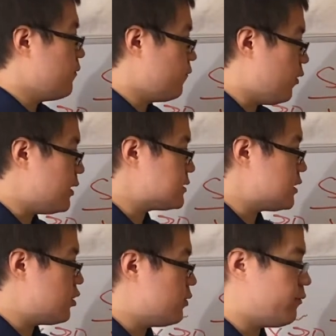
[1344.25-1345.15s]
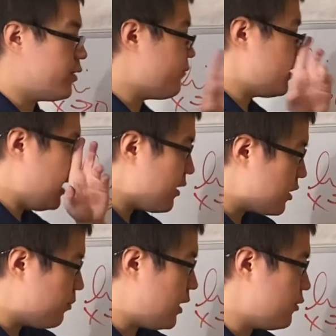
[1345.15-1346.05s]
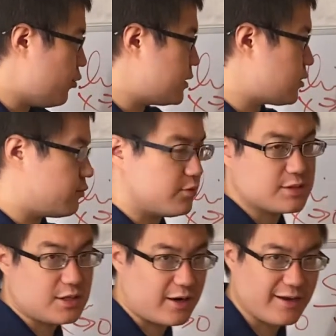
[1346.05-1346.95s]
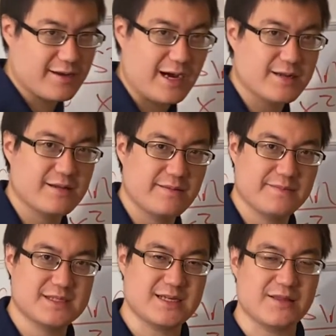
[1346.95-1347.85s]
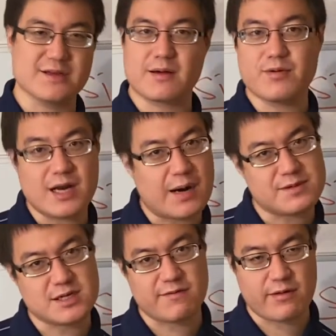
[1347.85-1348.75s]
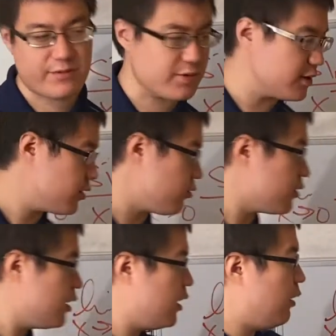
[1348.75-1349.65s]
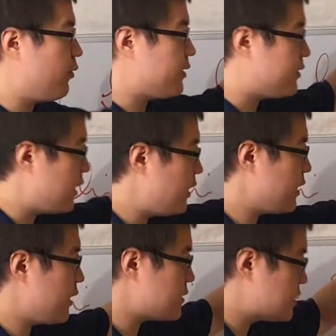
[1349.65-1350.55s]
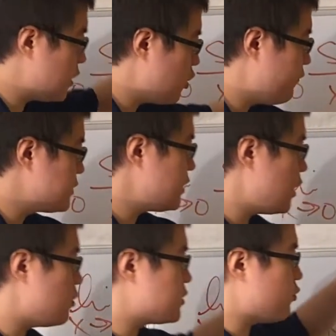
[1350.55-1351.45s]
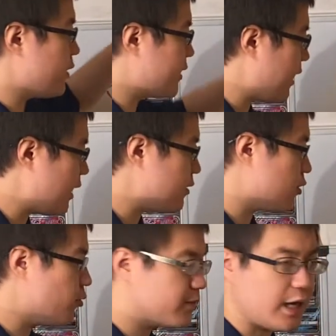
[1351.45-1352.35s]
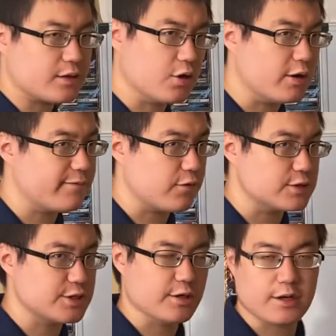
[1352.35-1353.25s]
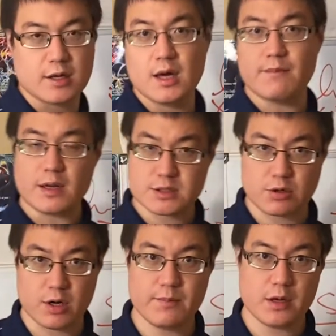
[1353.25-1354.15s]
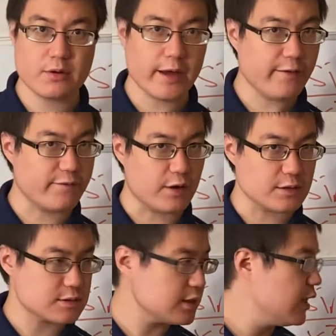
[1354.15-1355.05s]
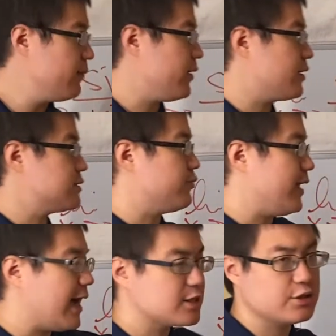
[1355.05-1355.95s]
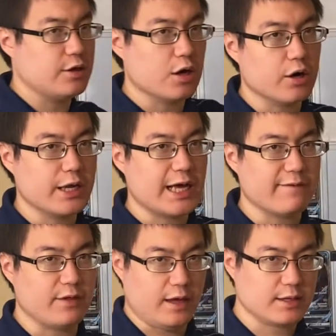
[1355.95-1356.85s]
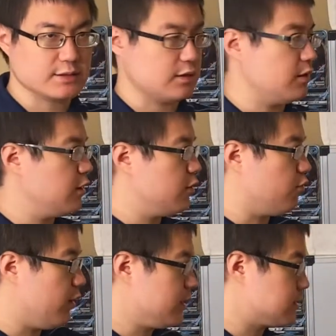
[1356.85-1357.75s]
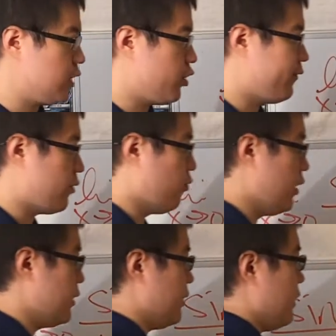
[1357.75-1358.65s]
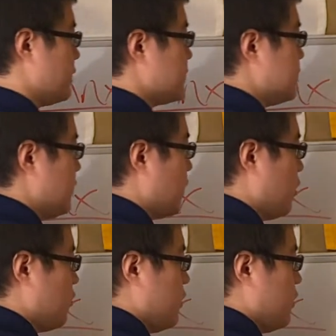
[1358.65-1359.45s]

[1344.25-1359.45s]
What is 0? We're not going to apply load because rule. Sorry, I said the complete opposite of what we want to do. We didn't get 0 over 0, so we can't load that call, unfortunately. But it's going to be okay, friends, because we actually already have the answer. What is 0 over 1? It's 0.